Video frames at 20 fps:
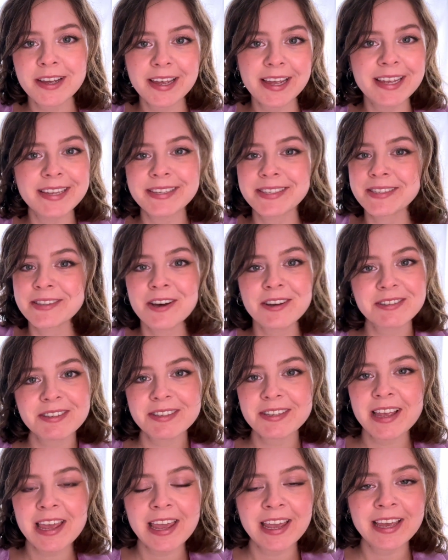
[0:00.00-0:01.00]
is not
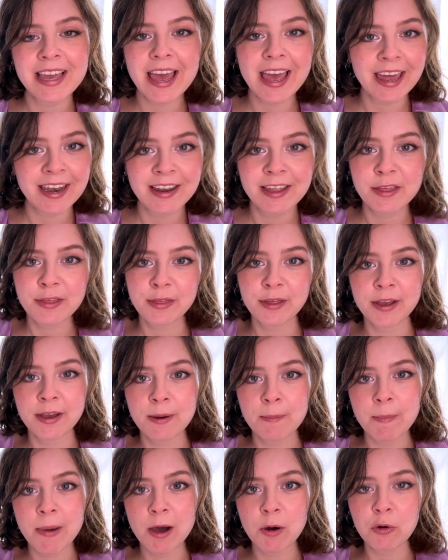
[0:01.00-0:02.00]
saying anything
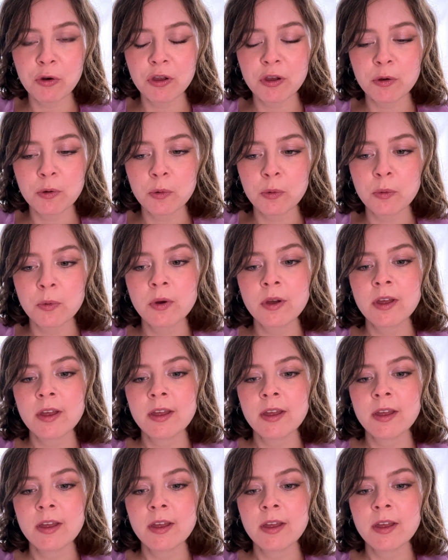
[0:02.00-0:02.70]
about you.